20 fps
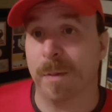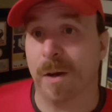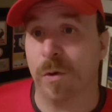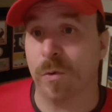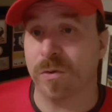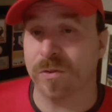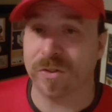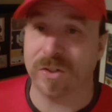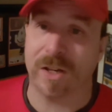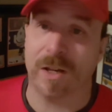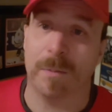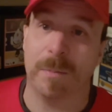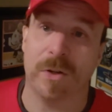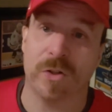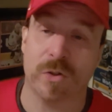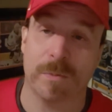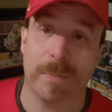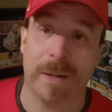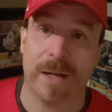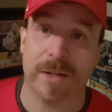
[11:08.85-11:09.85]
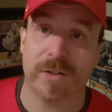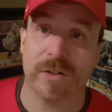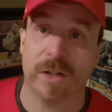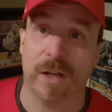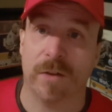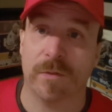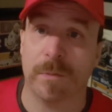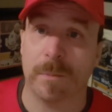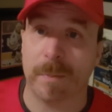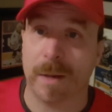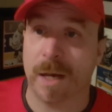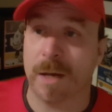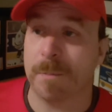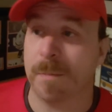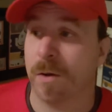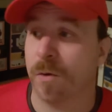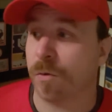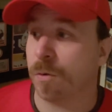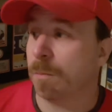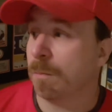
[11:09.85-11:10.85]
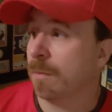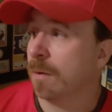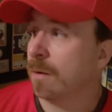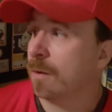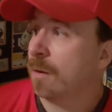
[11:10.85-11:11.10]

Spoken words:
out and say a bunch of bad stuff and badmouth him.